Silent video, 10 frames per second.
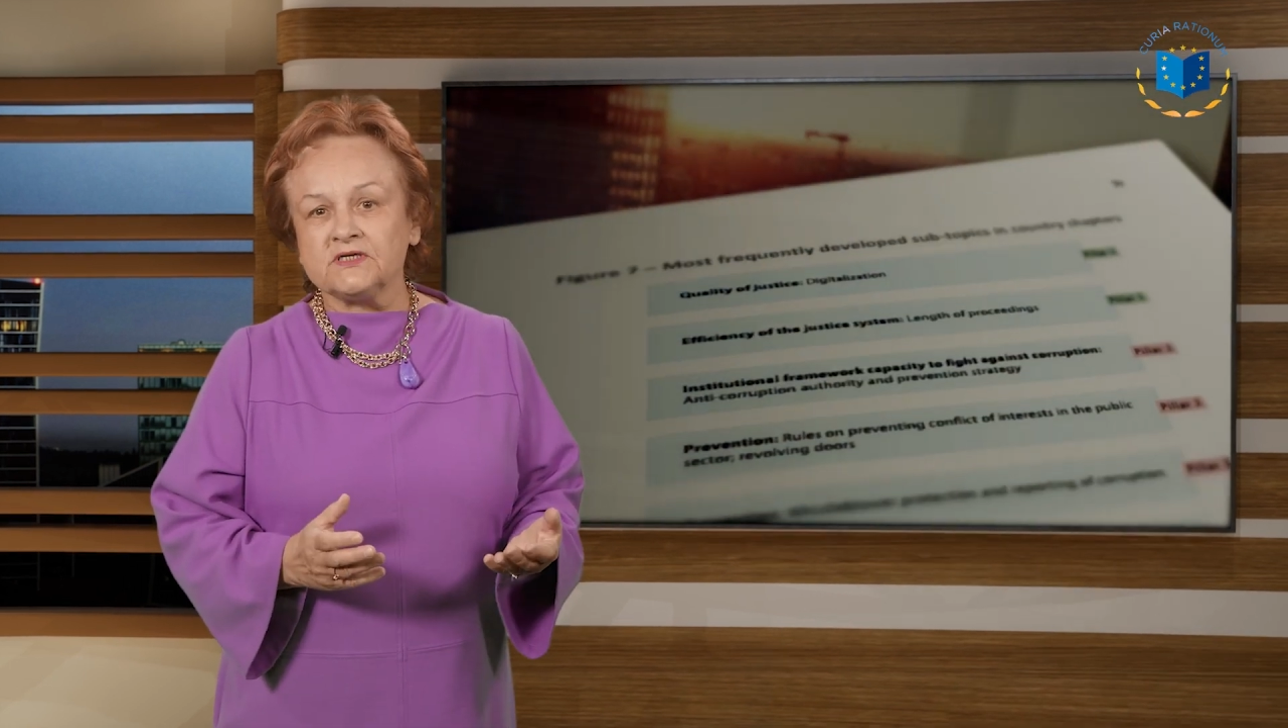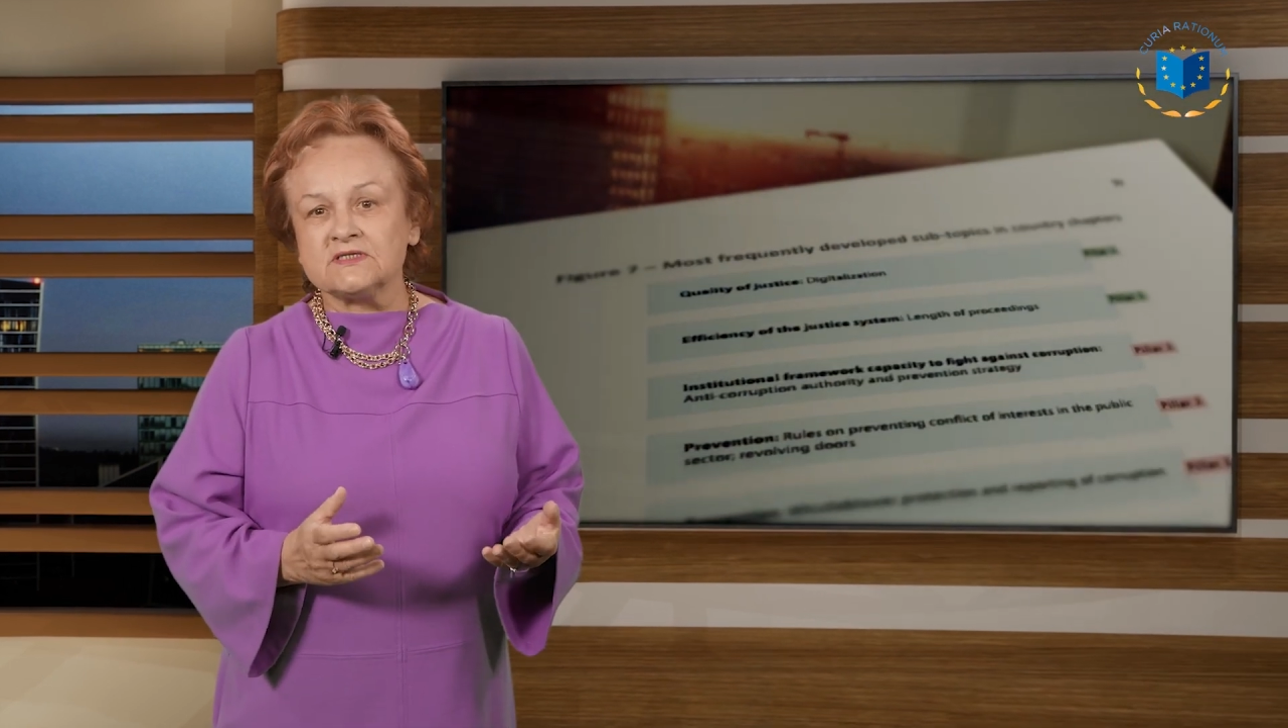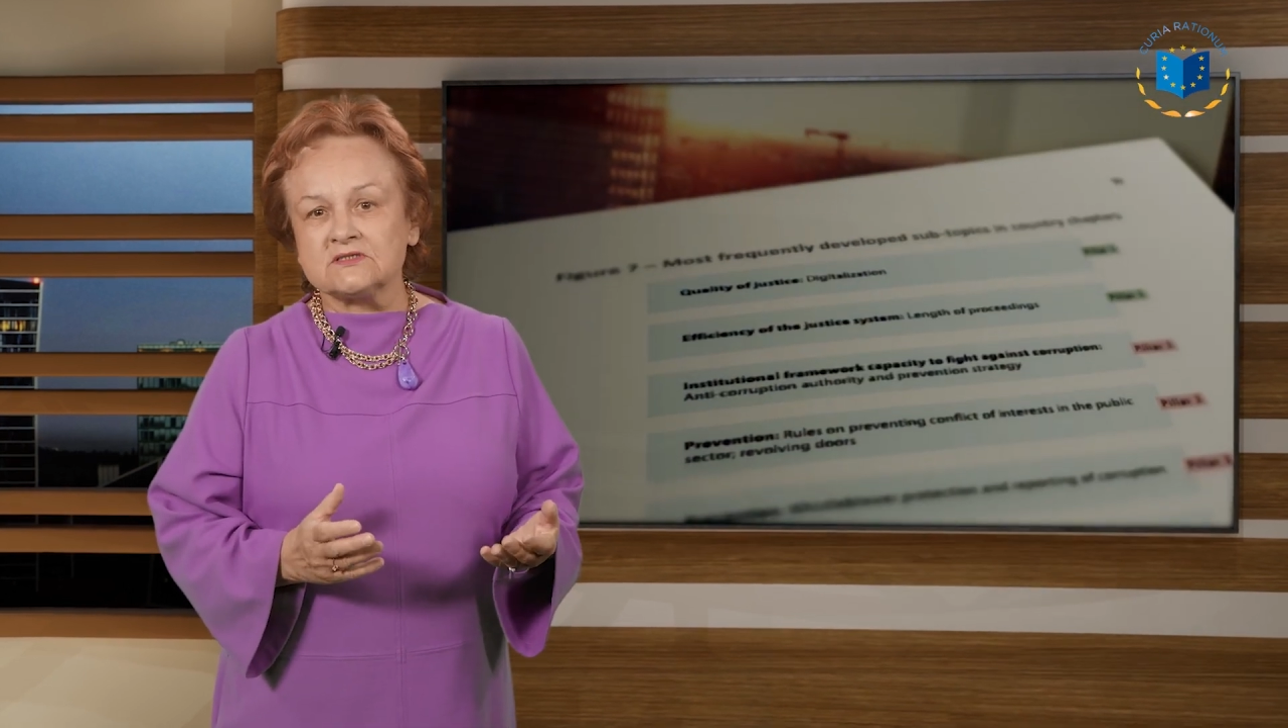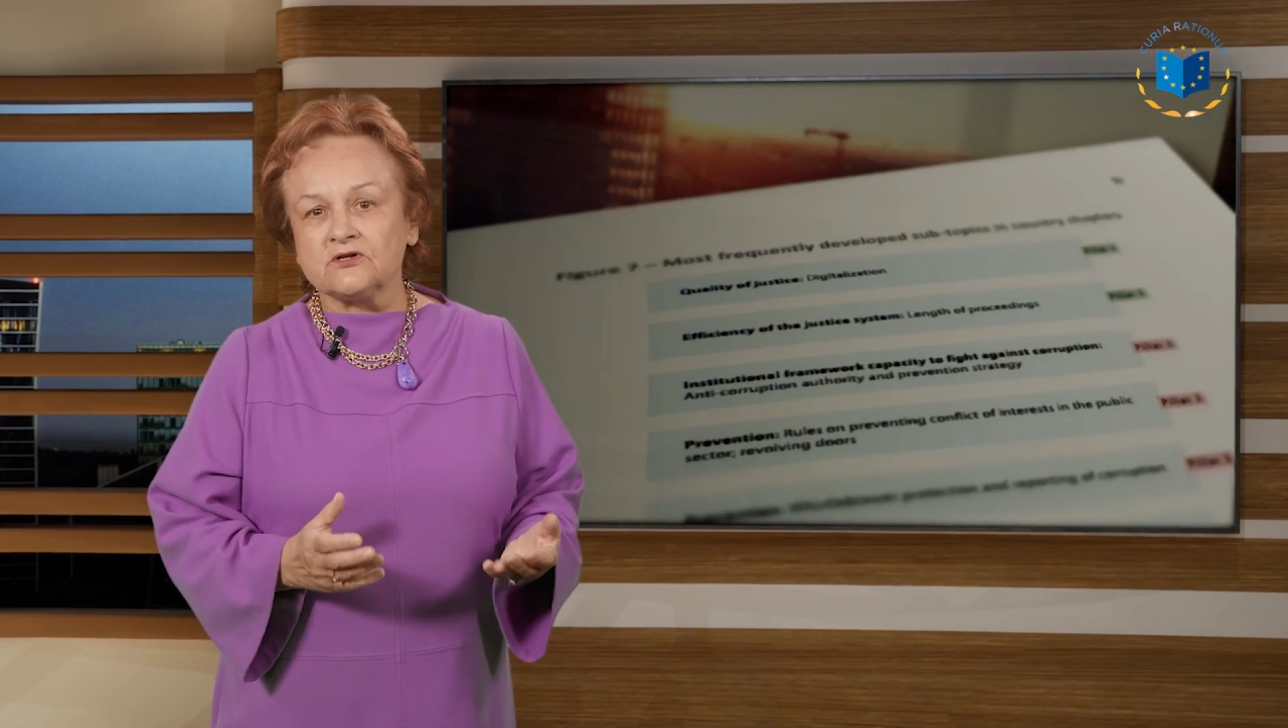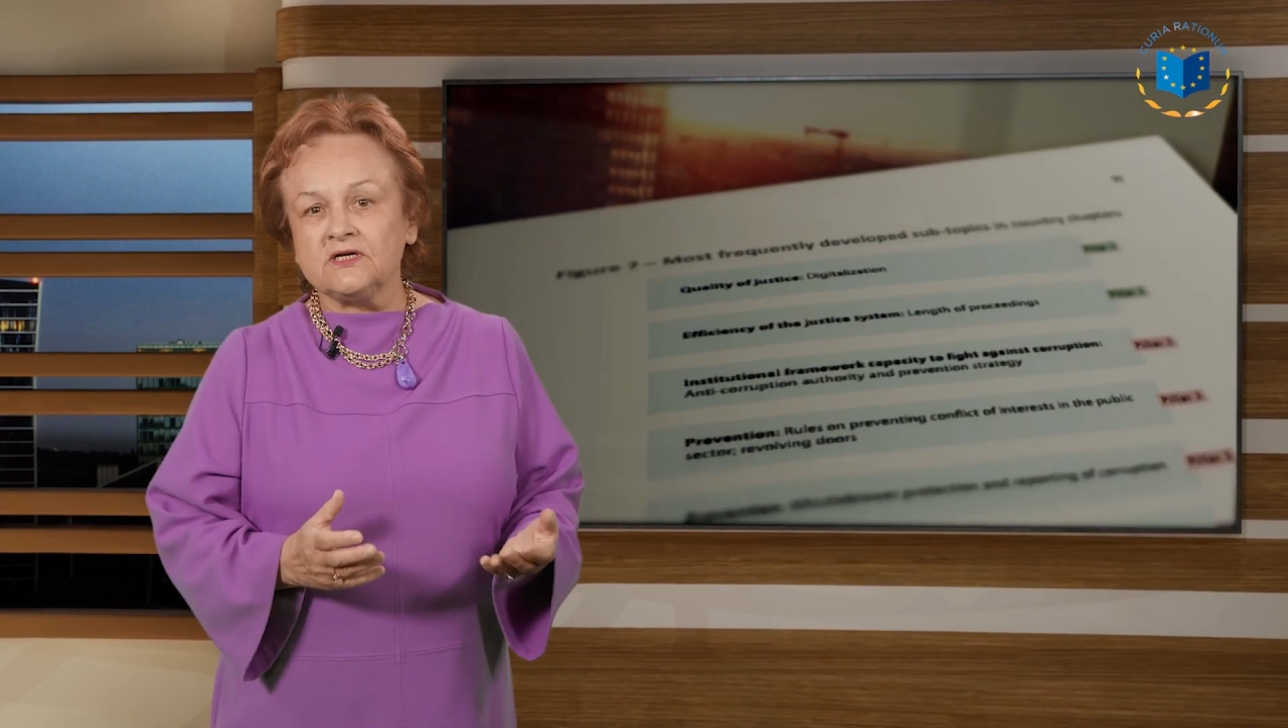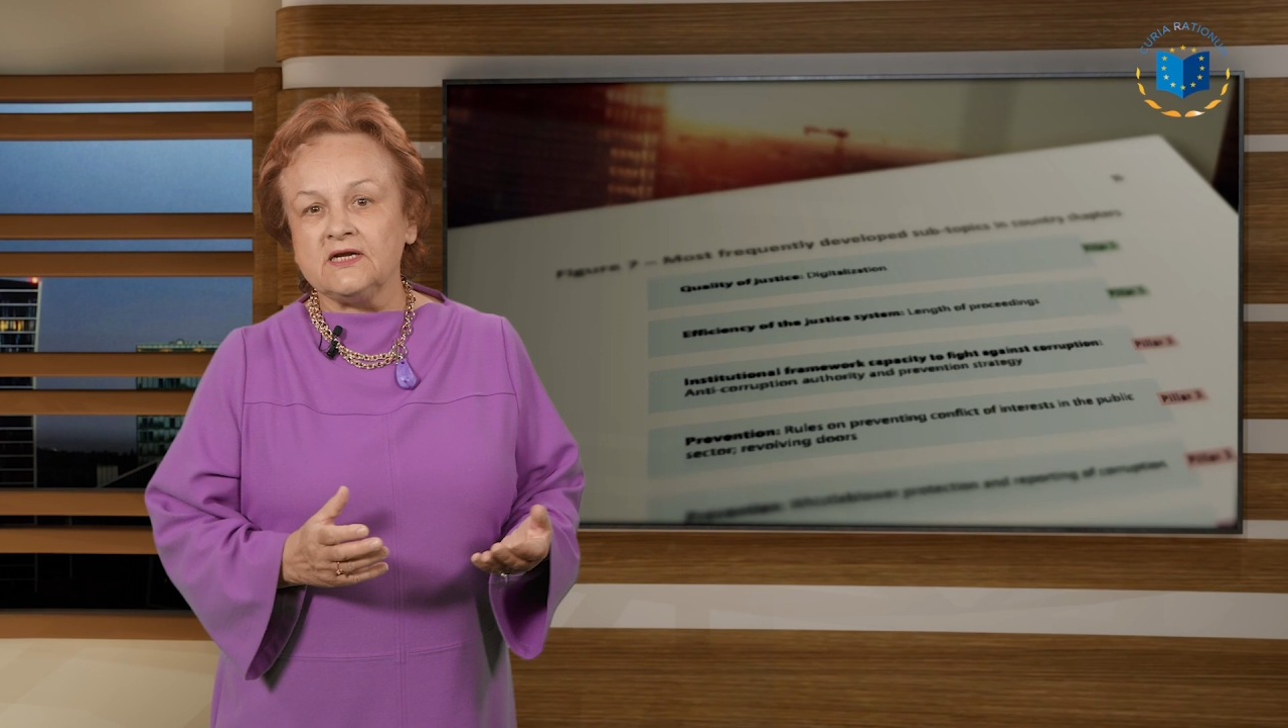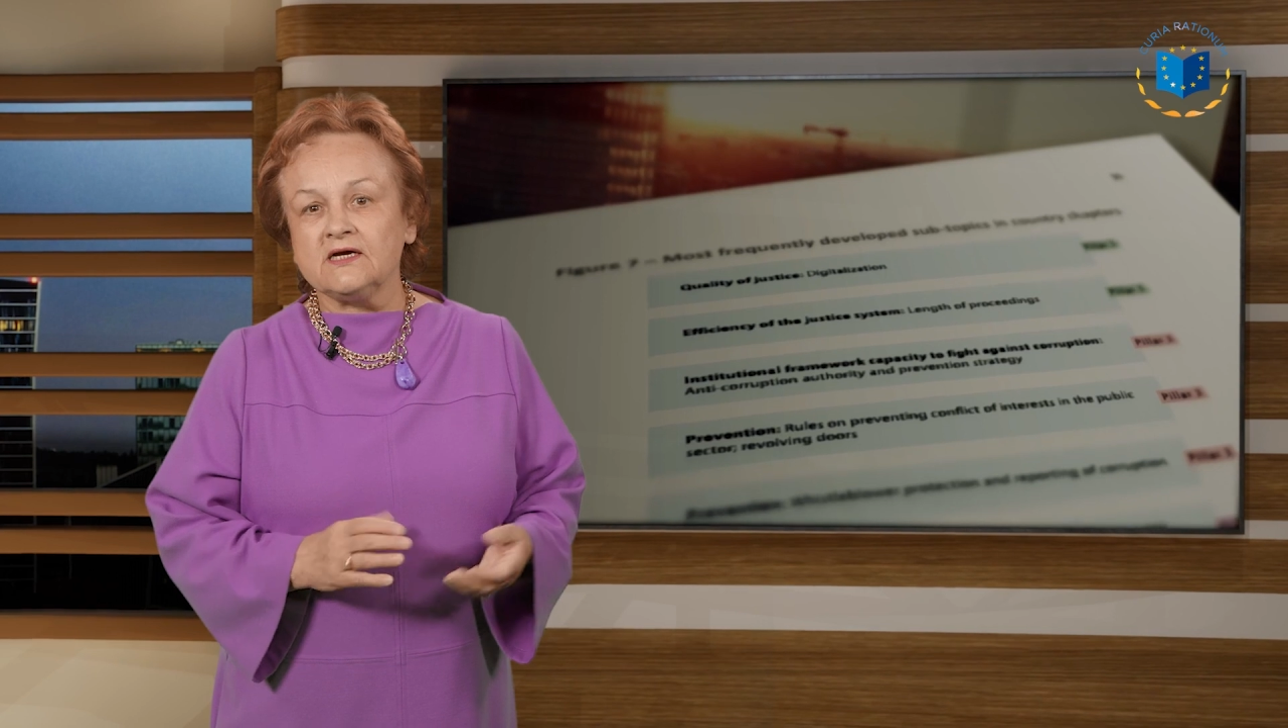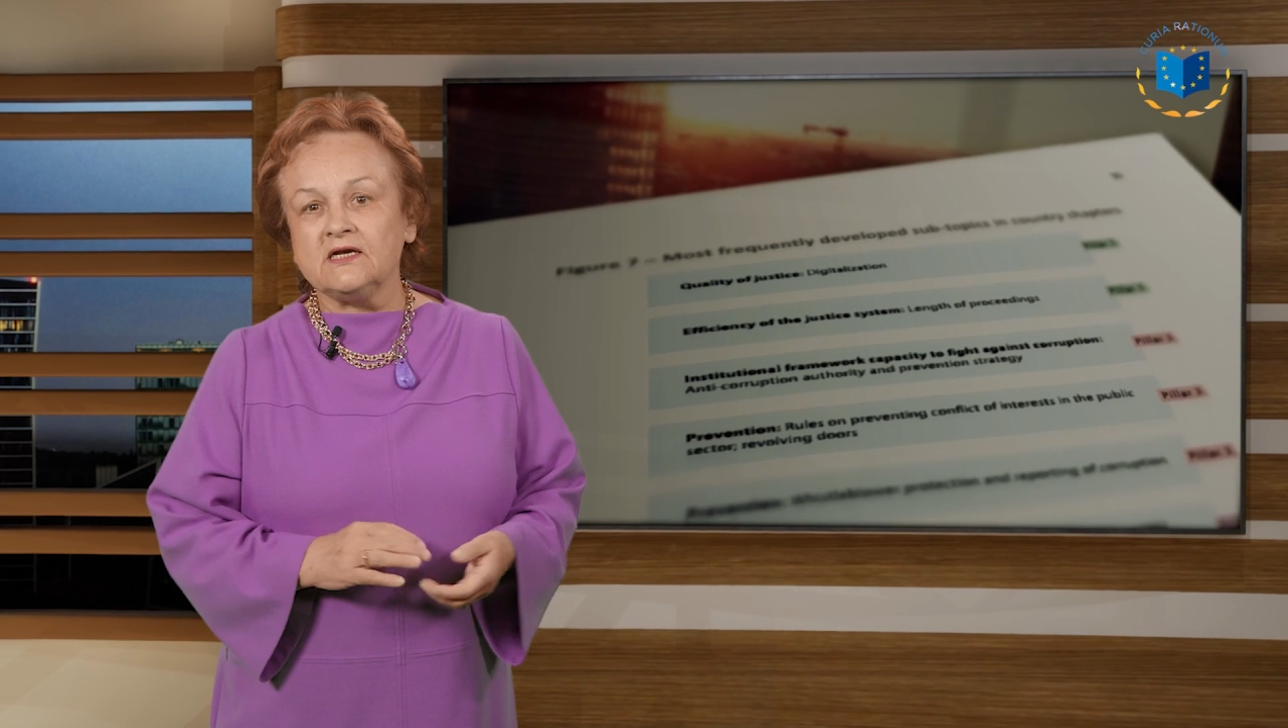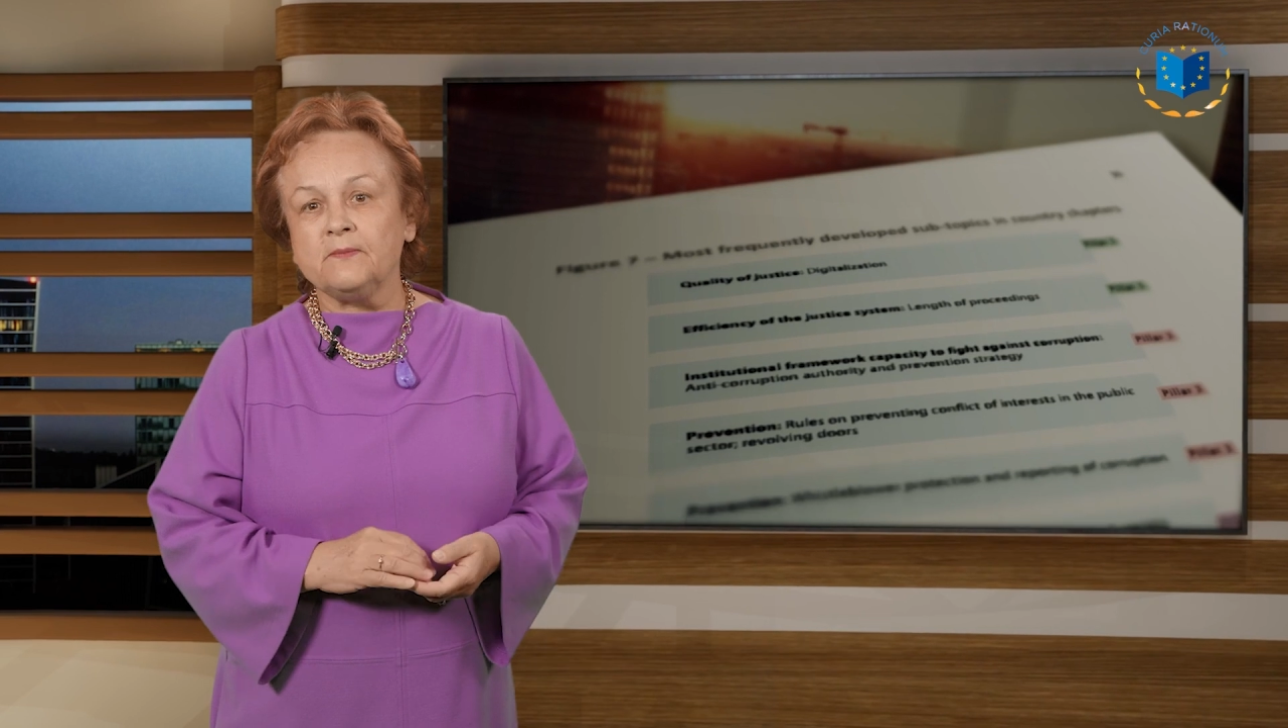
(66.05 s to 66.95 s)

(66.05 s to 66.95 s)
is not legally